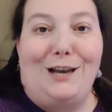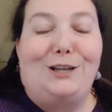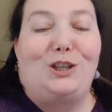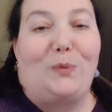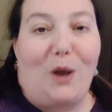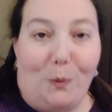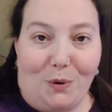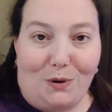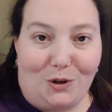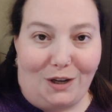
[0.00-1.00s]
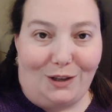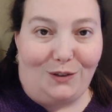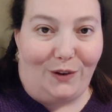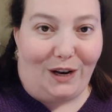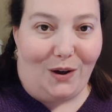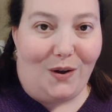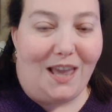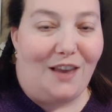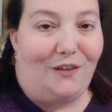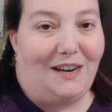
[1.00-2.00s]
So we hope you enjoyed this video.
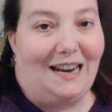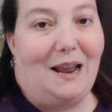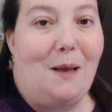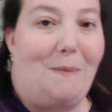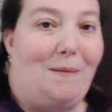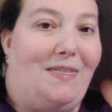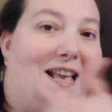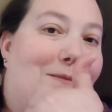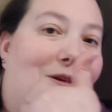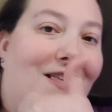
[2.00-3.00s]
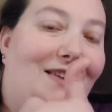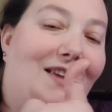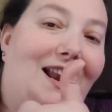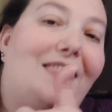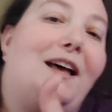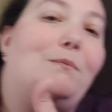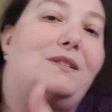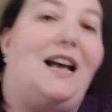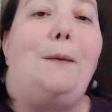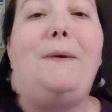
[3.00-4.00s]
If you did, maybe think about giving it a
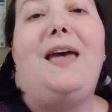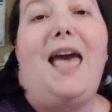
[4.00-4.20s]
thumbs up.